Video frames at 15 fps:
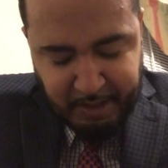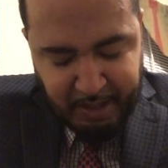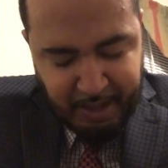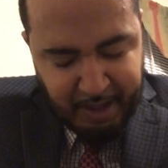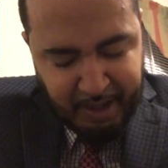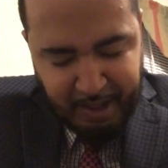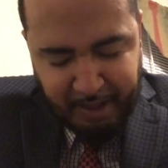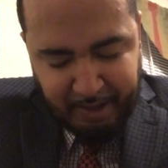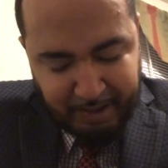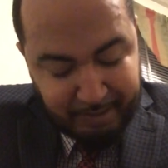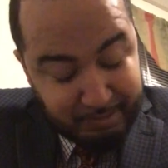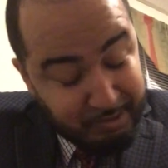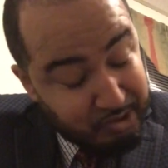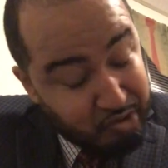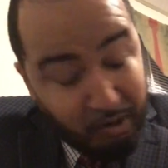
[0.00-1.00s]
I
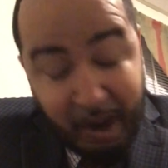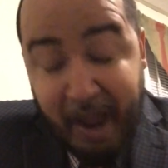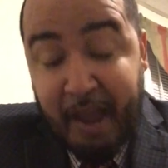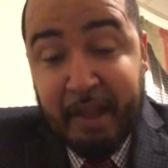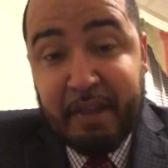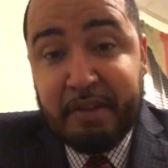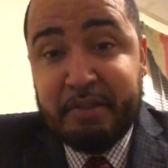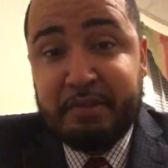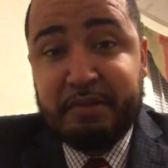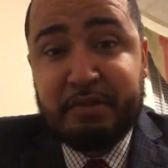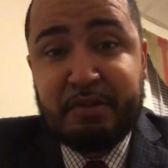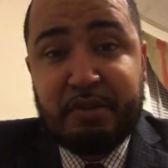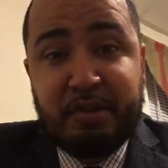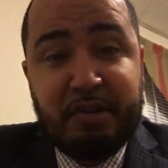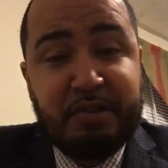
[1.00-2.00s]
I'm gonna try.
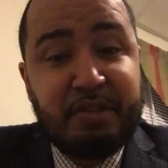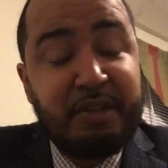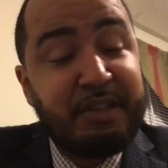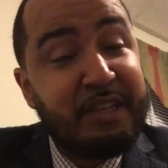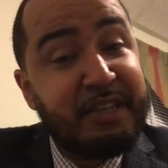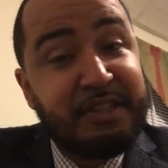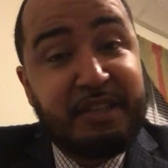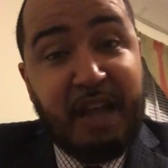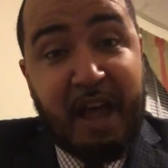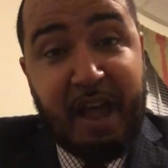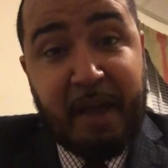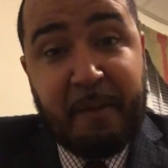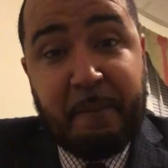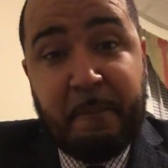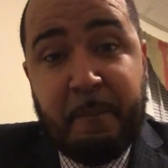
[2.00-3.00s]
You know, it's gonna take
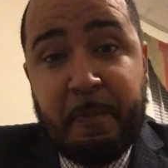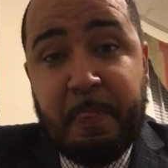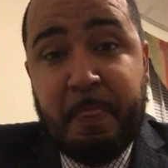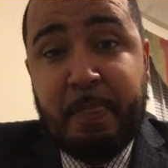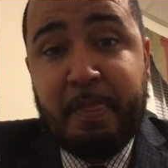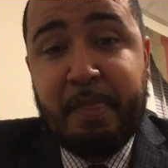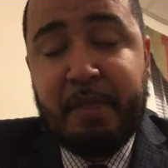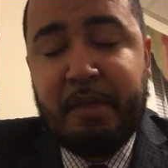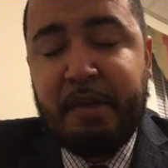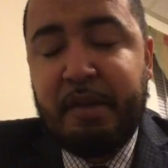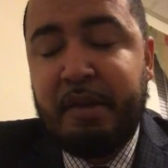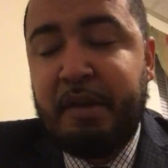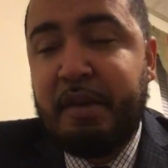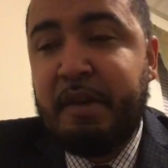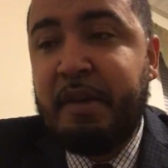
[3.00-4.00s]
time.
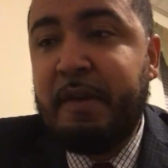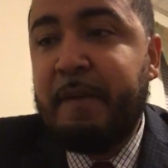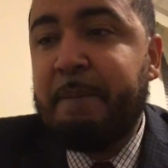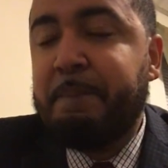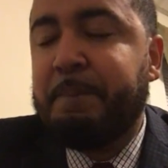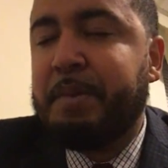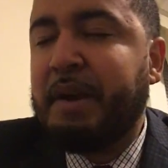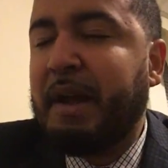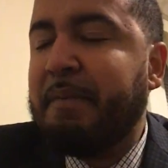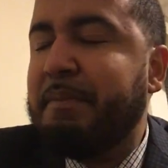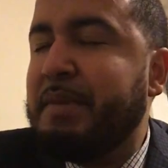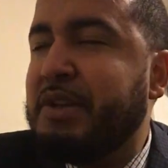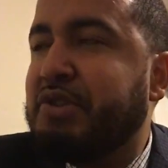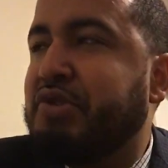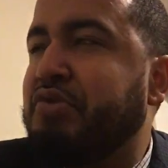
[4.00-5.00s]
But I
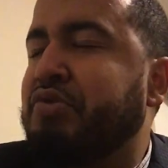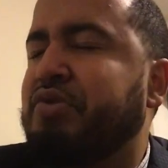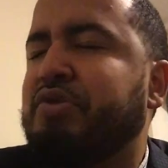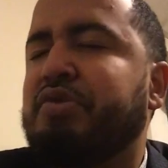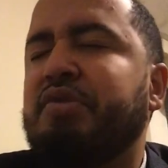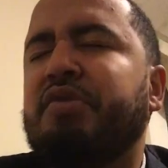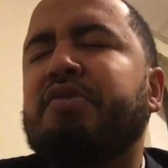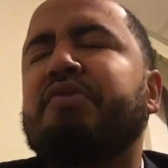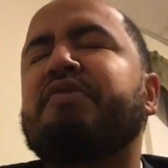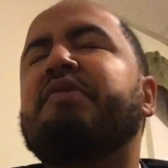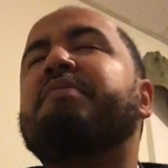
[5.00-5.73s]
miss you so